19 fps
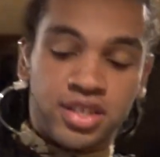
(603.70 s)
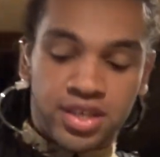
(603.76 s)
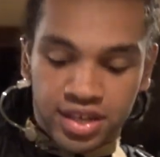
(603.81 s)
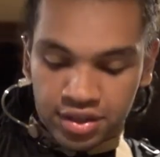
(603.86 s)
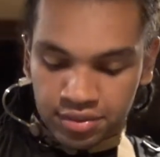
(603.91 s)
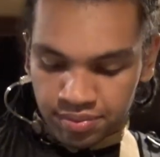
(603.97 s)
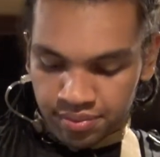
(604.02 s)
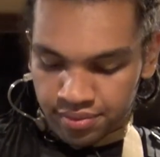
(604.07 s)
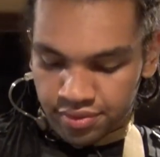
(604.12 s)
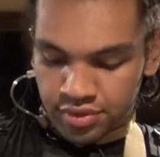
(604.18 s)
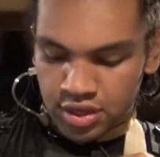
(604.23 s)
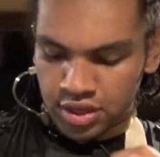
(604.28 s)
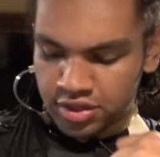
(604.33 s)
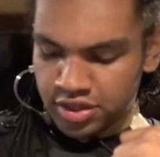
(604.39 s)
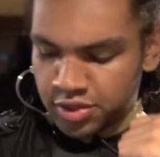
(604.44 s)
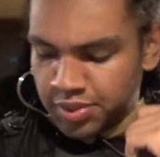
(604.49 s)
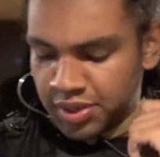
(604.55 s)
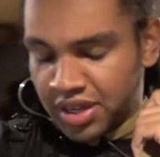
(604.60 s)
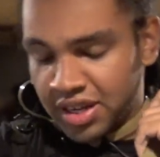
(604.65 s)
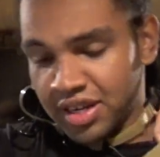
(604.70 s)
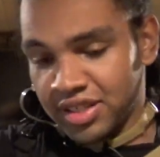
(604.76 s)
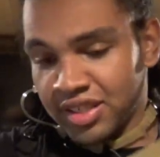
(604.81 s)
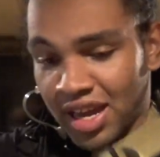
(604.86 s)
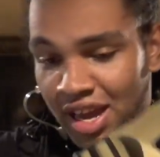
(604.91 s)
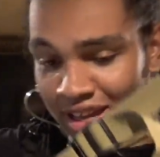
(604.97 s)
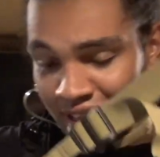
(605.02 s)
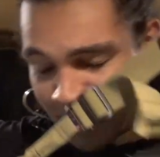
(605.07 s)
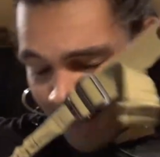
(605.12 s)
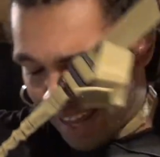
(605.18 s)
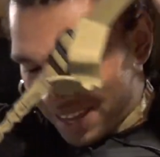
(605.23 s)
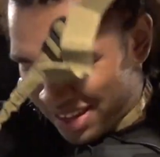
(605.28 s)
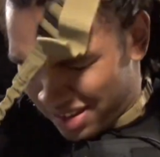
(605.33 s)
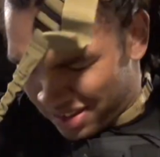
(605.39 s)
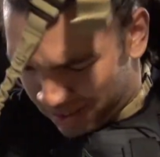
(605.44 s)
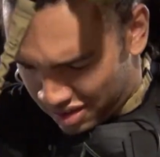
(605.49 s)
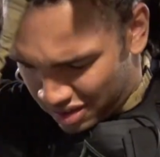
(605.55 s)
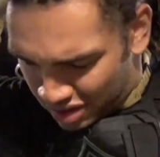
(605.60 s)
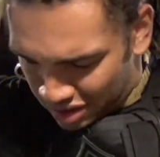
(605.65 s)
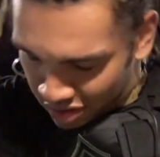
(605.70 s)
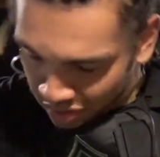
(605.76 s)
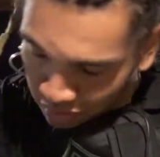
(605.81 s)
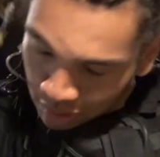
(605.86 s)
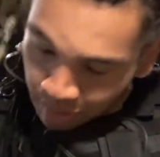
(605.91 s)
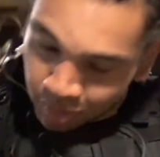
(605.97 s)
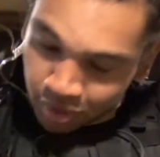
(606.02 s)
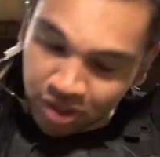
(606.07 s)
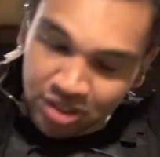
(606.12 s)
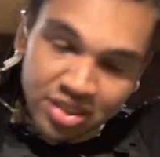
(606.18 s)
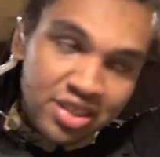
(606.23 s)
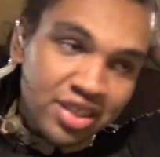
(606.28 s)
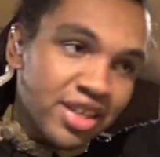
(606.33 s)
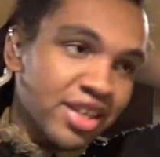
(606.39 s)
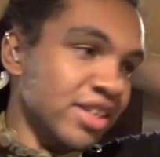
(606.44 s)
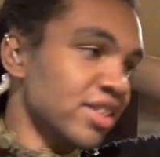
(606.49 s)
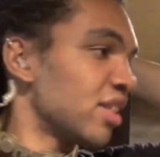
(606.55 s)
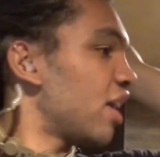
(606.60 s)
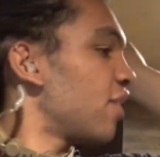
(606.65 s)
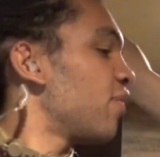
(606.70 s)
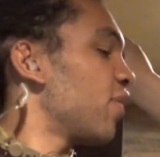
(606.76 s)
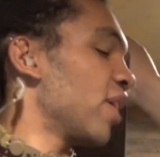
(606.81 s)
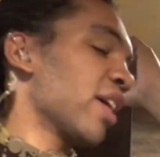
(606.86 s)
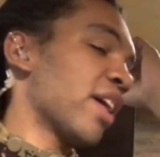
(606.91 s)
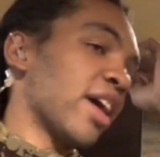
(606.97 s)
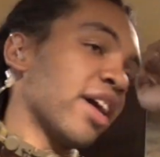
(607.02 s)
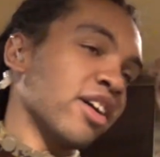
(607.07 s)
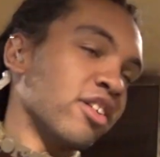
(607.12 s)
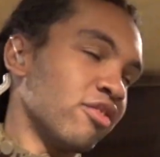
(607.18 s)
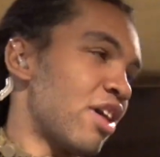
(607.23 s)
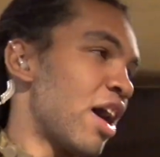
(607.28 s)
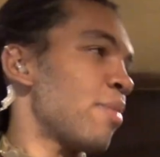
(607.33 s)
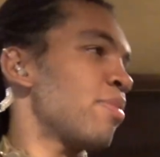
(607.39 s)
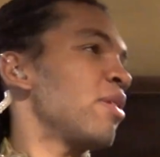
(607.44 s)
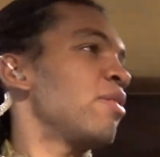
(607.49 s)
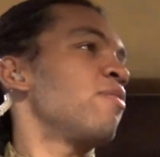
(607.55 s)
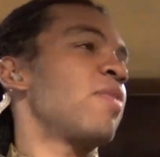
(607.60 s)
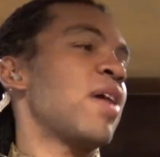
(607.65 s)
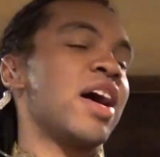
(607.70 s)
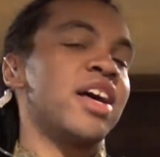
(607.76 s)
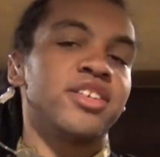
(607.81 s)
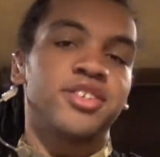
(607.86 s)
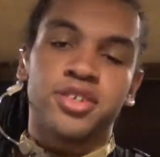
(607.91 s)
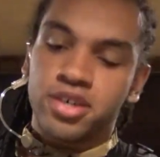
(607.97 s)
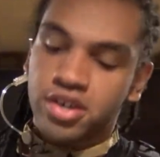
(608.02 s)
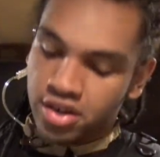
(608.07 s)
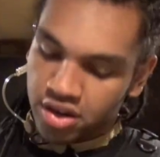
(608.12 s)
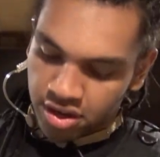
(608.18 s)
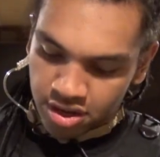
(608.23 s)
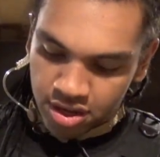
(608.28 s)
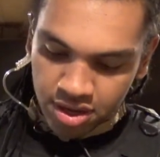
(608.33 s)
sling just because I like 1-point slings. I feel like I can drop them faster.